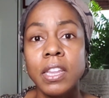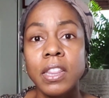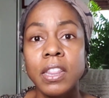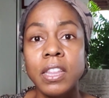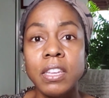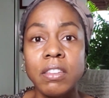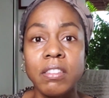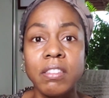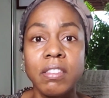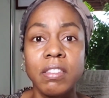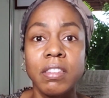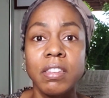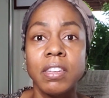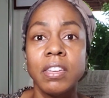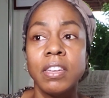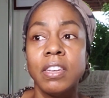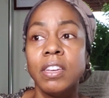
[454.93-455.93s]
this,
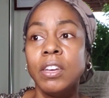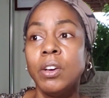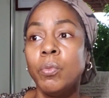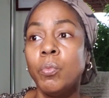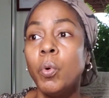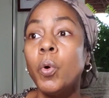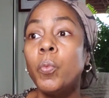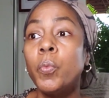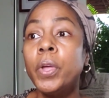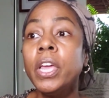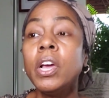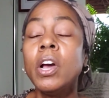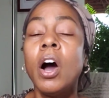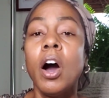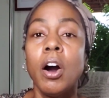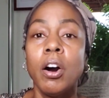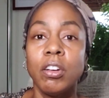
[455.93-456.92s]
what we
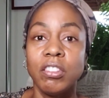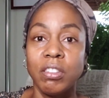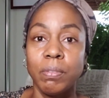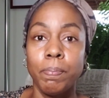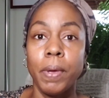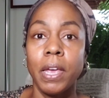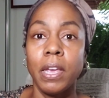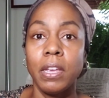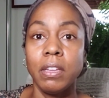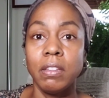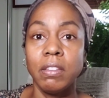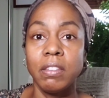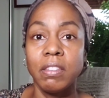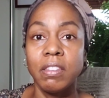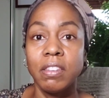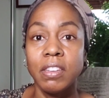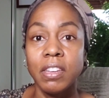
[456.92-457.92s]
call space,
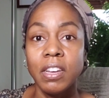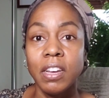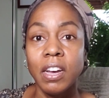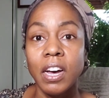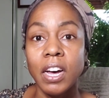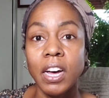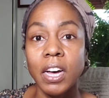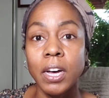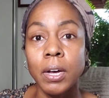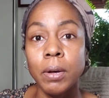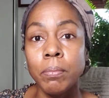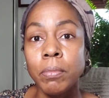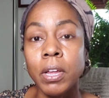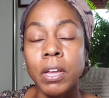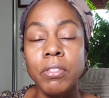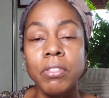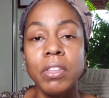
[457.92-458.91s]
um,
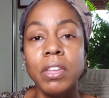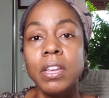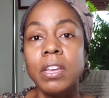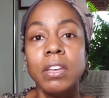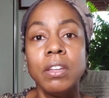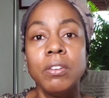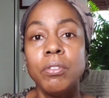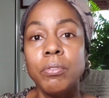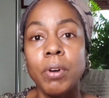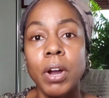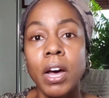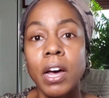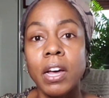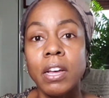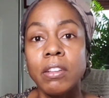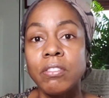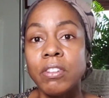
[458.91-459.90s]
nothing can
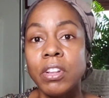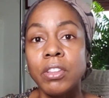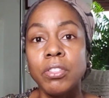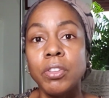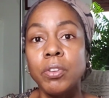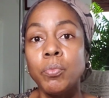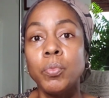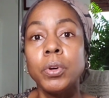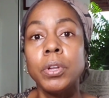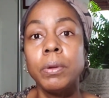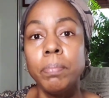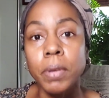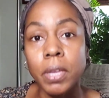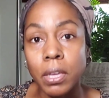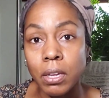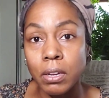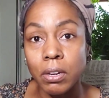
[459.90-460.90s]
arise, nothing would
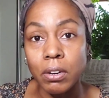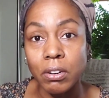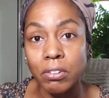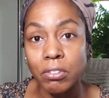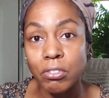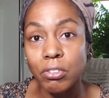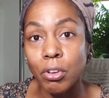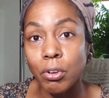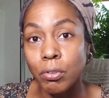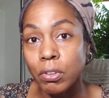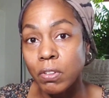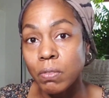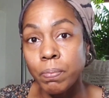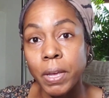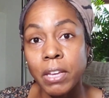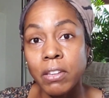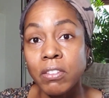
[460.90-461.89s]
appear. So the
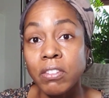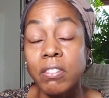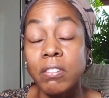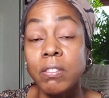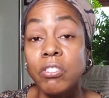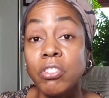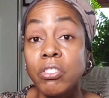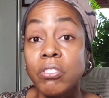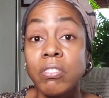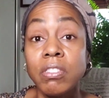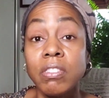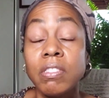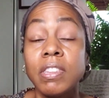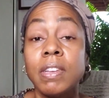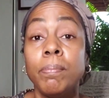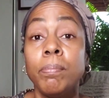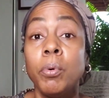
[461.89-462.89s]
space is just
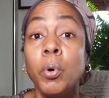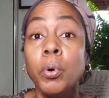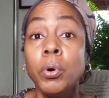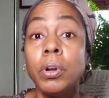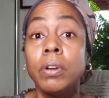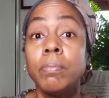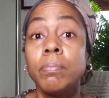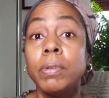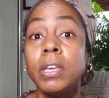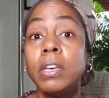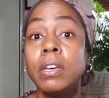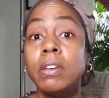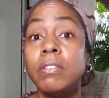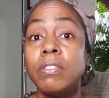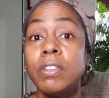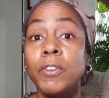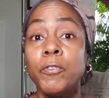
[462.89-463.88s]
as important
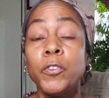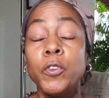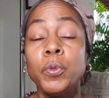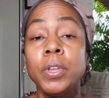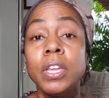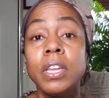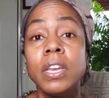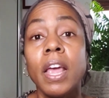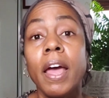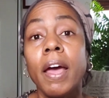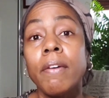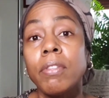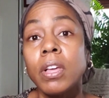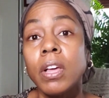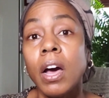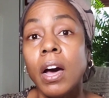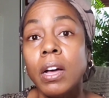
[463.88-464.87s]
because if you didn't have
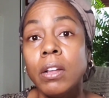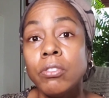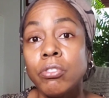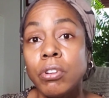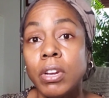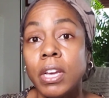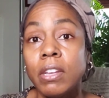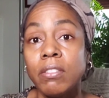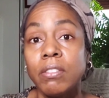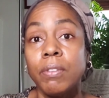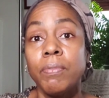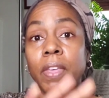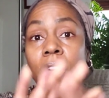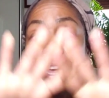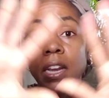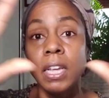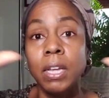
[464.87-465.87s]
the contrast of
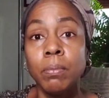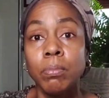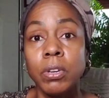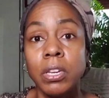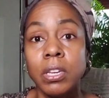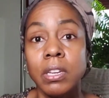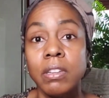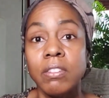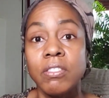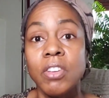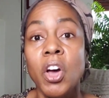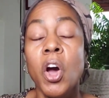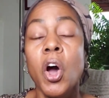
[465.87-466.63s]
that emptiness